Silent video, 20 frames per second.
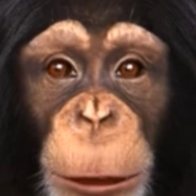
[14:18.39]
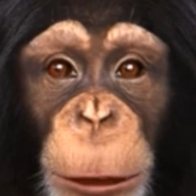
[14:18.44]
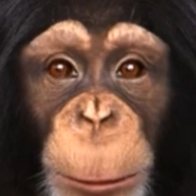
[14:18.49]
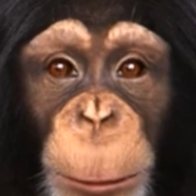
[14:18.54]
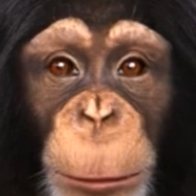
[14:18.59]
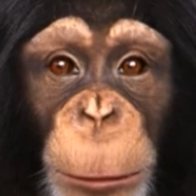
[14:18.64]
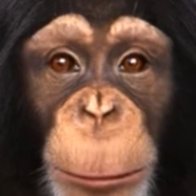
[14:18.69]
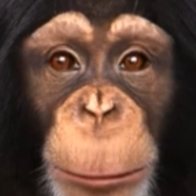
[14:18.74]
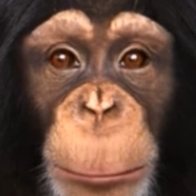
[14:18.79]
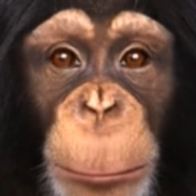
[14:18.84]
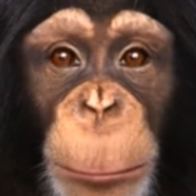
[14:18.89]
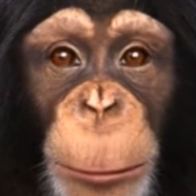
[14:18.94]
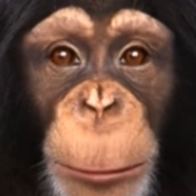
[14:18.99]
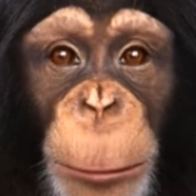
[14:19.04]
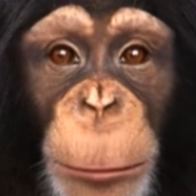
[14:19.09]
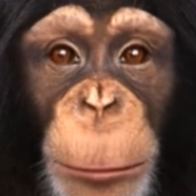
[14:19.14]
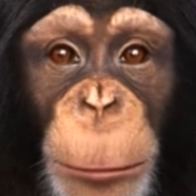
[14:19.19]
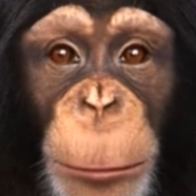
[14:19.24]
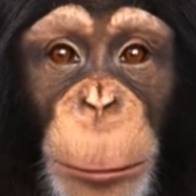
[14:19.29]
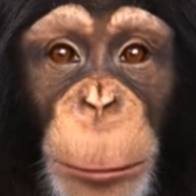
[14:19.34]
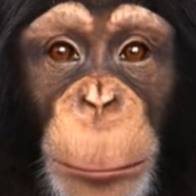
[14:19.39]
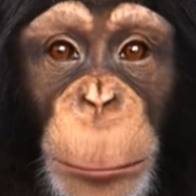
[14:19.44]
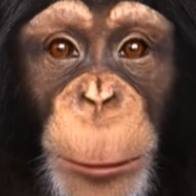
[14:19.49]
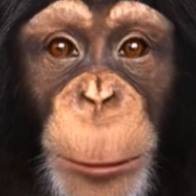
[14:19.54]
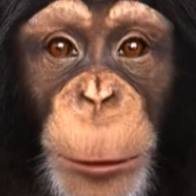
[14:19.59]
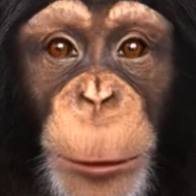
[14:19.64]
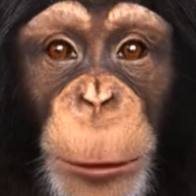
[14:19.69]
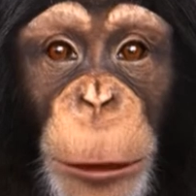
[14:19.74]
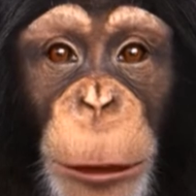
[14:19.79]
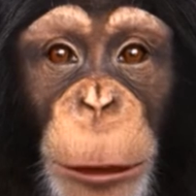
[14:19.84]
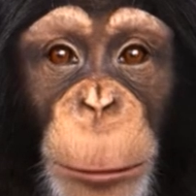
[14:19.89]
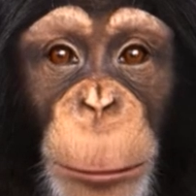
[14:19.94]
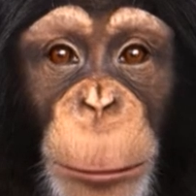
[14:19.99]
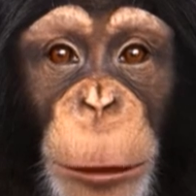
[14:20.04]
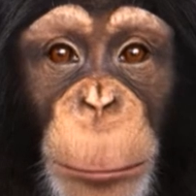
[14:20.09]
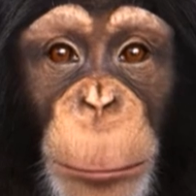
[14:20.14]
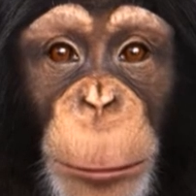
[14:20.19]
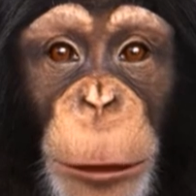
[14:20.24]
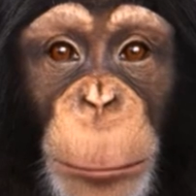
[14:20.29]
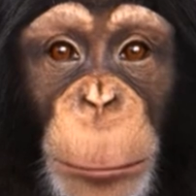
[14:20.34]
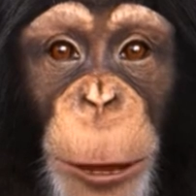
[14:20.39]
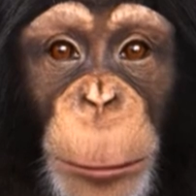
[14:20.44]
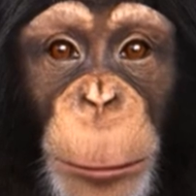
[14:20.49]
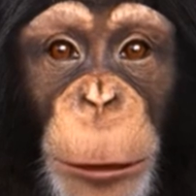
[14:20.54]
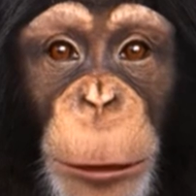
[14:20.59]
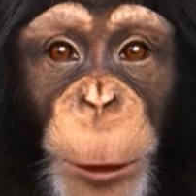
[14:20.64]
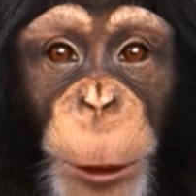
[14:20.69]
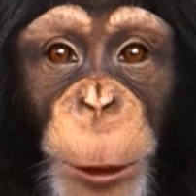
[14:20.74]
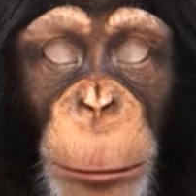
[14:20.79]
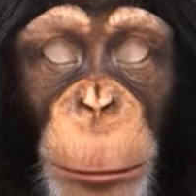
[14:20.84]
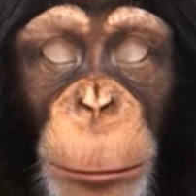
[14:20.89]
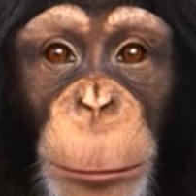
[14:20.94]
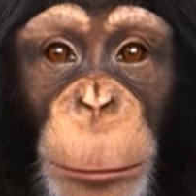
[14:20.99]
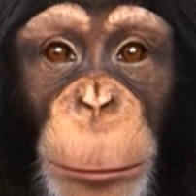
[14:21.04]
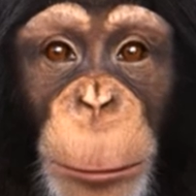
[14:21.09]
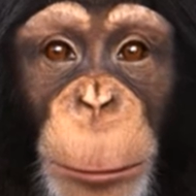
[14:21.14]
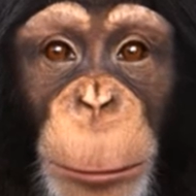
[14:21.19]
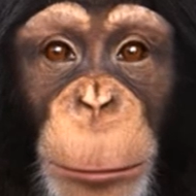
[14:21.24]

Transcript: Think the term rat makes you a criminal by default.